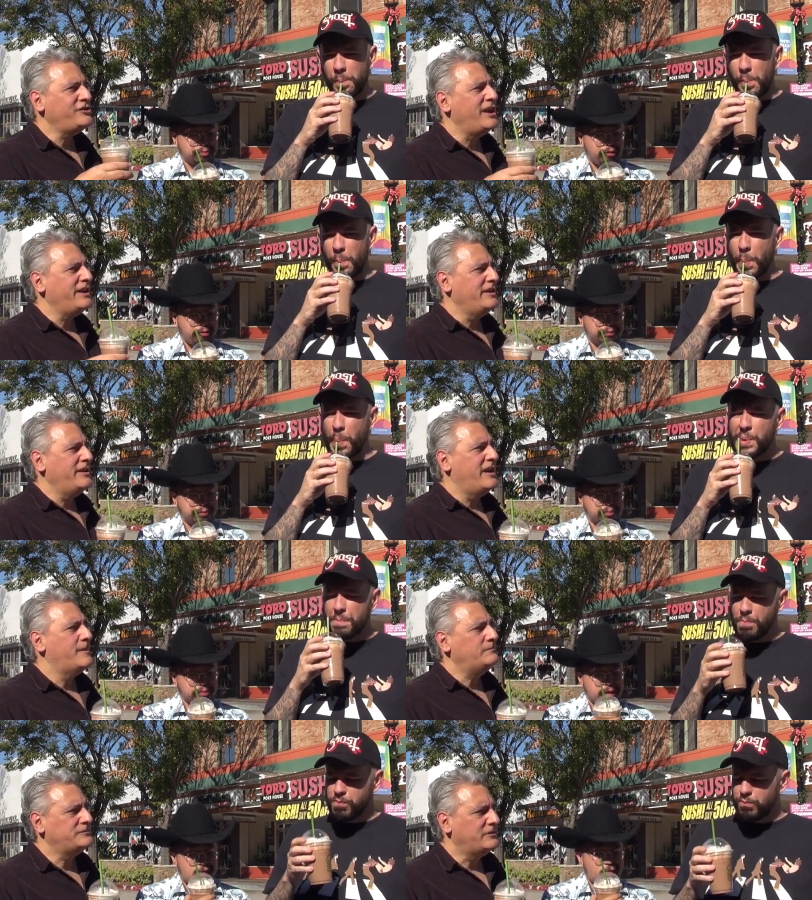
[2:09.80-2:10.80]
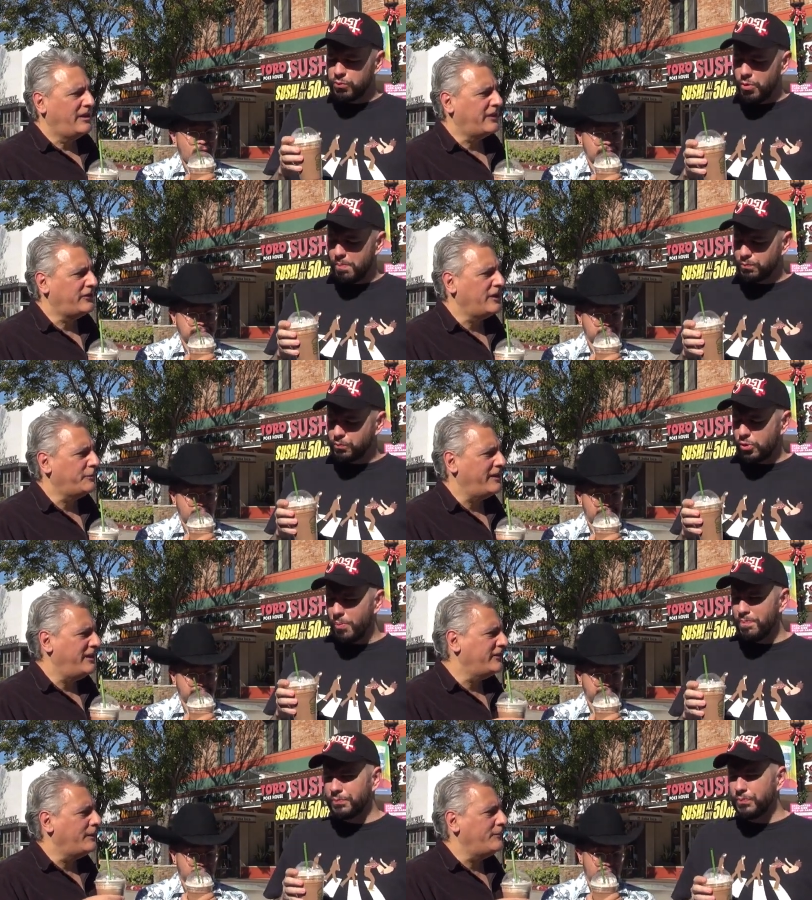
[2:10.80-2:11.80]
Speaker 1: had a shake in Las Vegas, but I
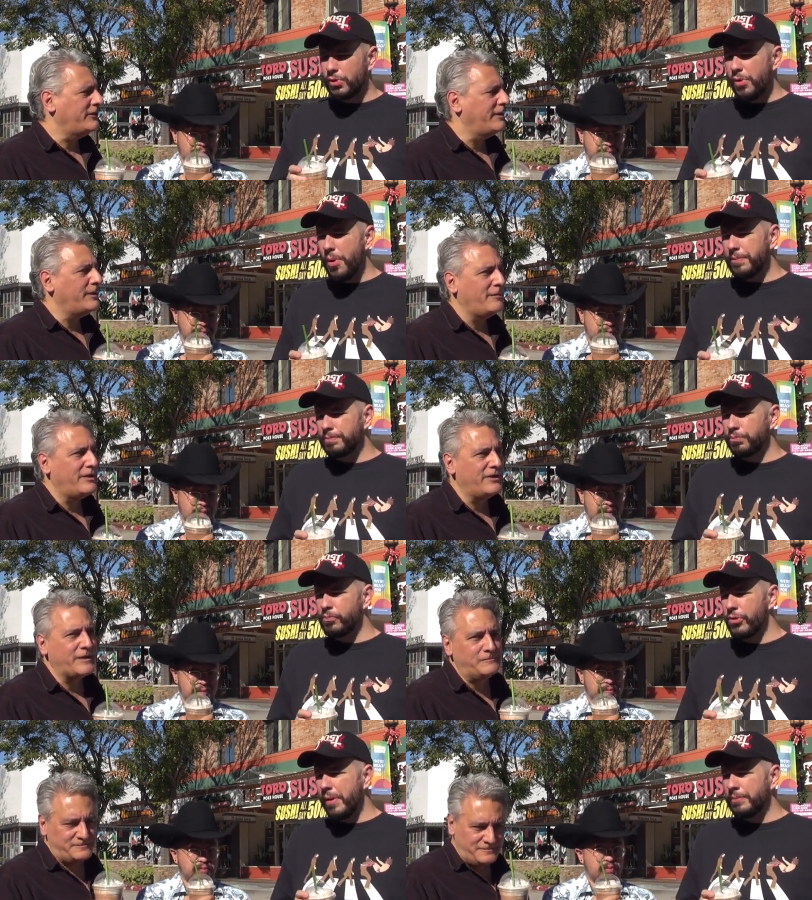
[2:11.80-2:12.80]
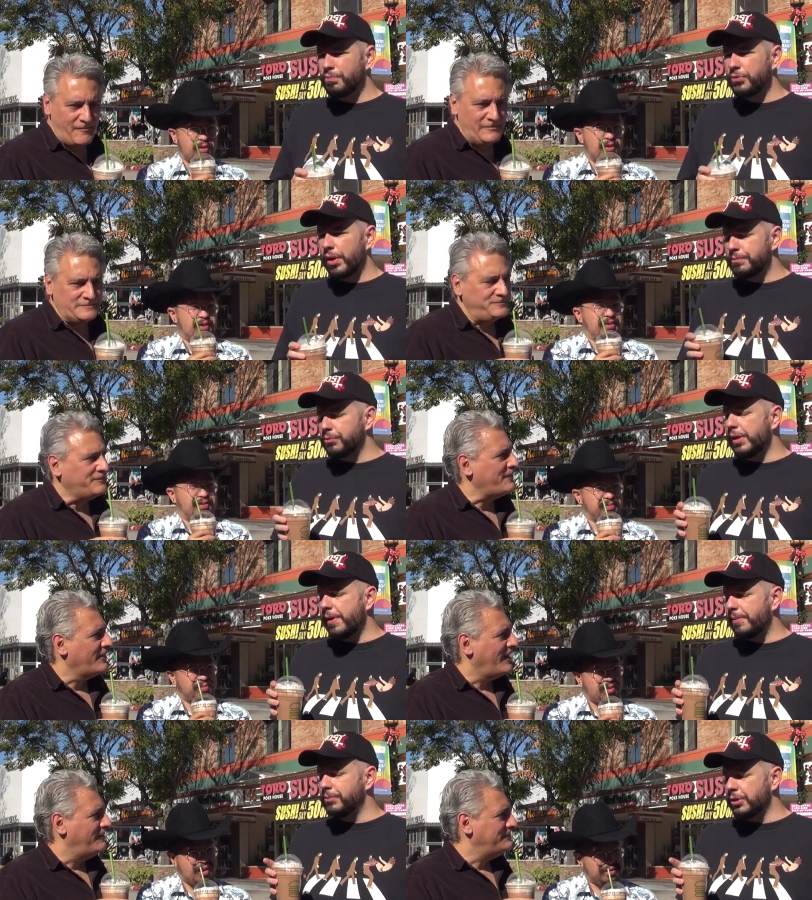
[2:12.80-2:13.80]
think somebody put something in my drink.
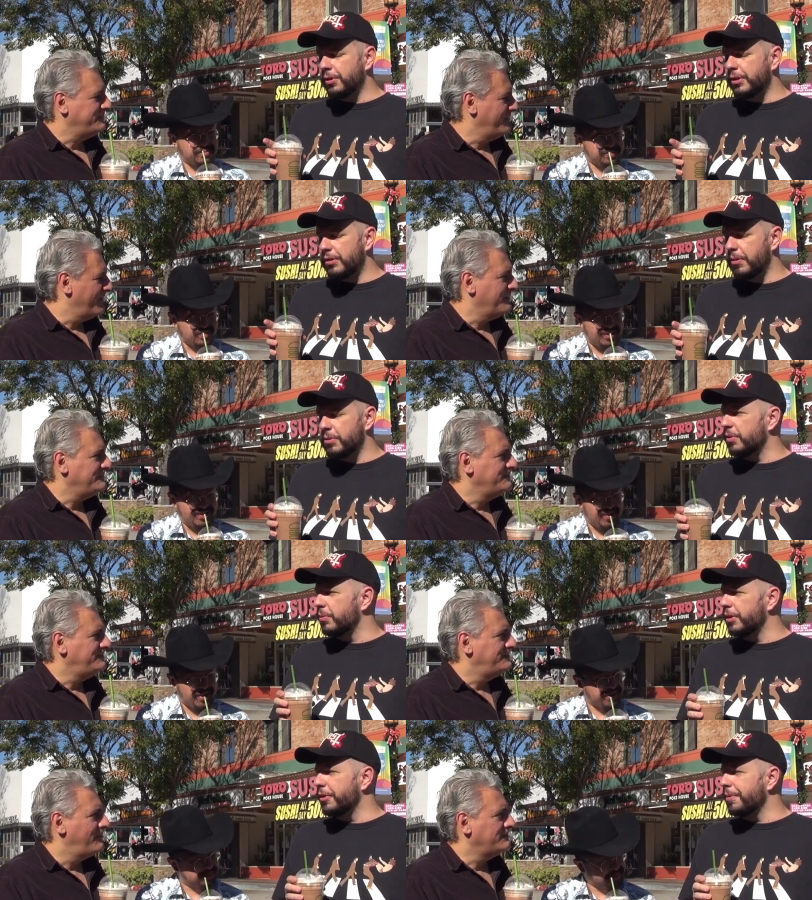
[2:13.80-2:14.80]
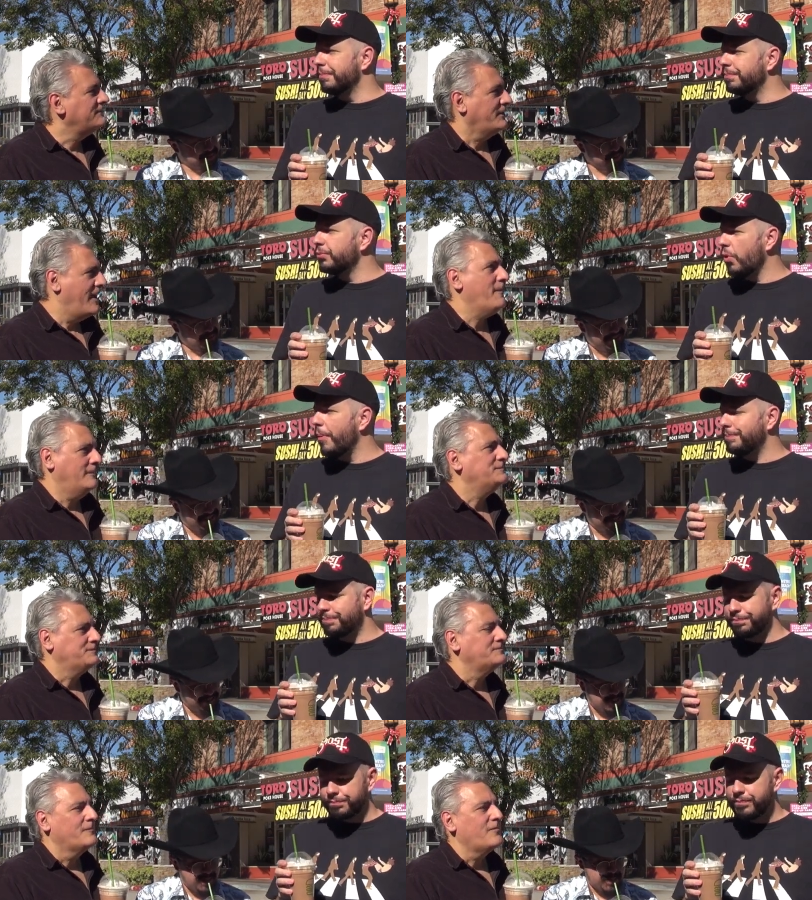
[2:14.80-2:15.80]
The cookie crumbles are really good. Yeah.
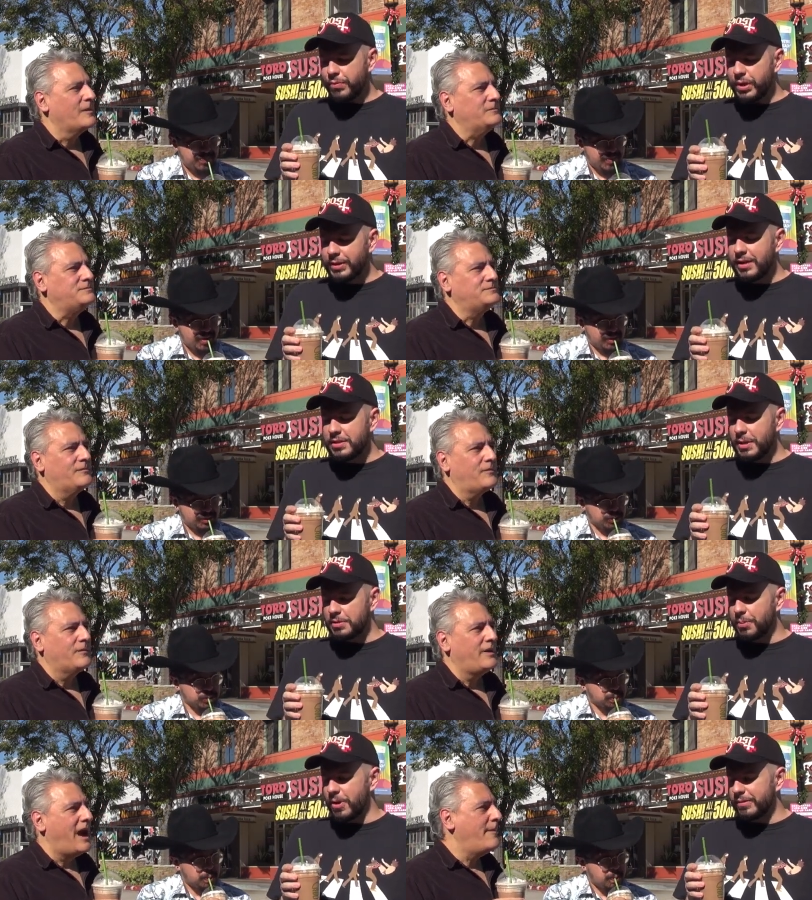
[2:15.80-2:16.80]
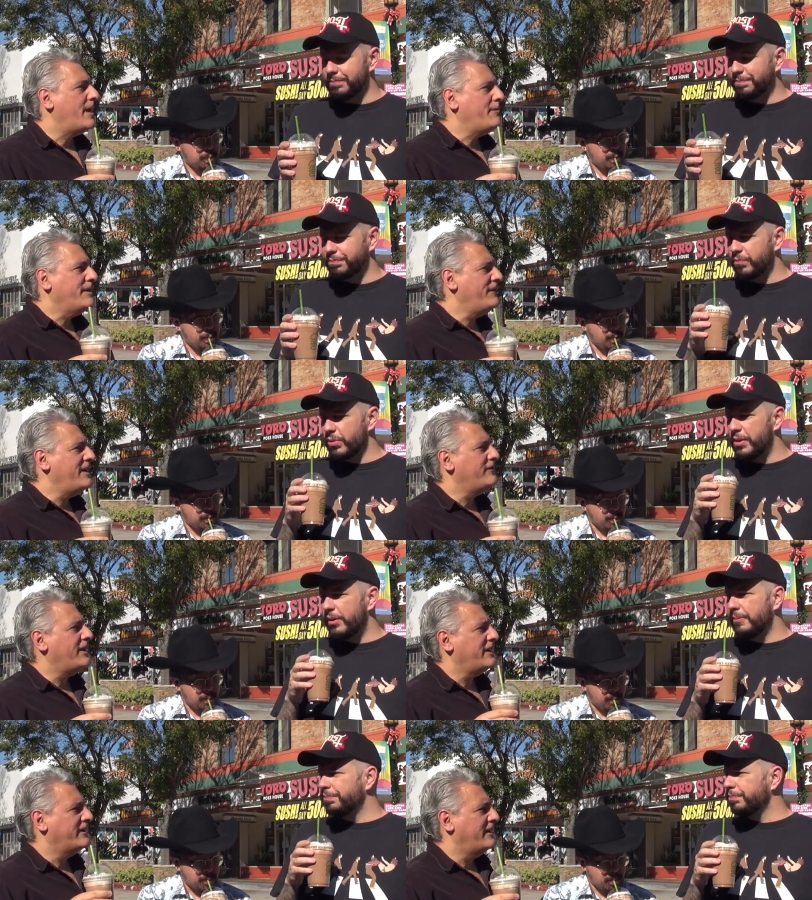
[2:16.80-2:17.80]
That is the best part. I'm not a big fan of
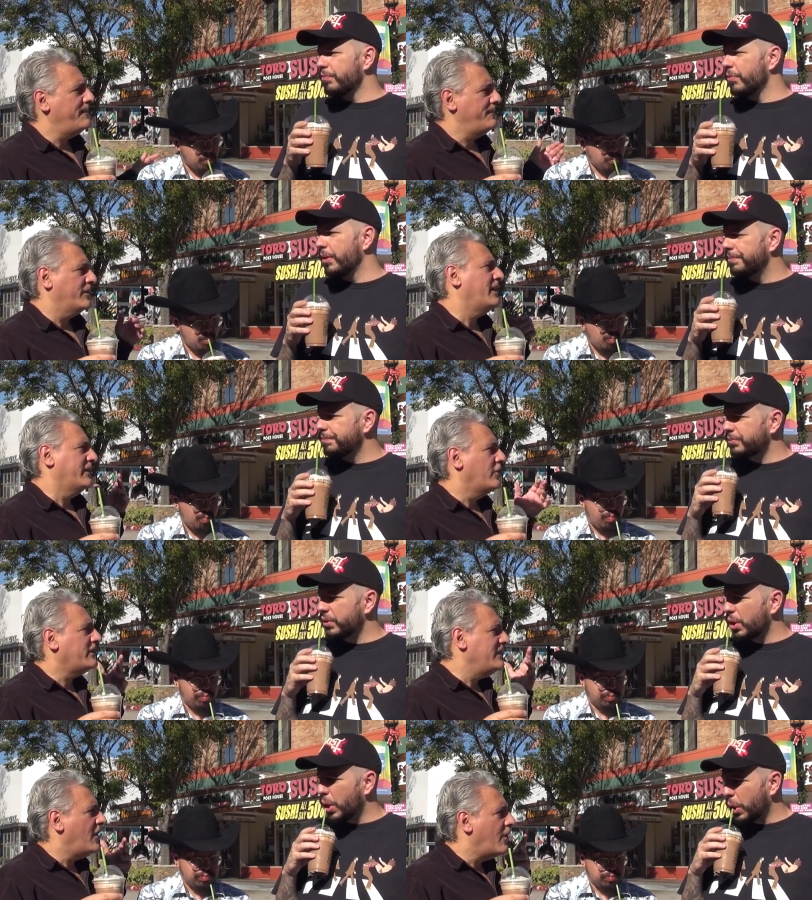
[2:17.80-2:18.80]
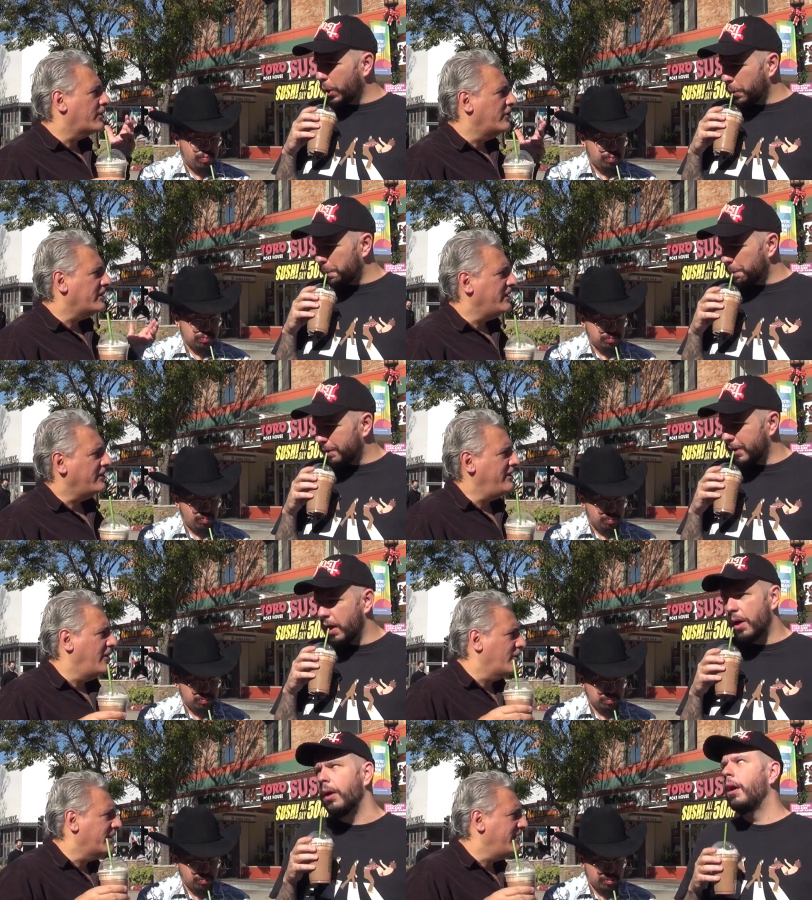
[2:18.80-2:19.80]
like cookie dough or
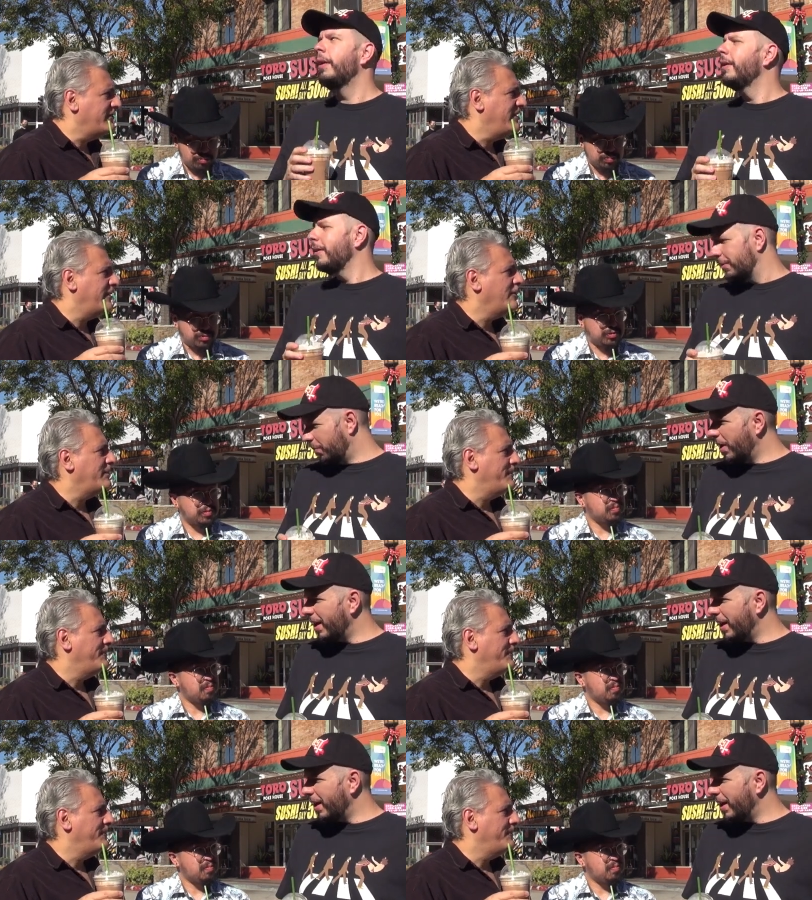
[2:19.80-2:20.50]
cookie, cookies in general. But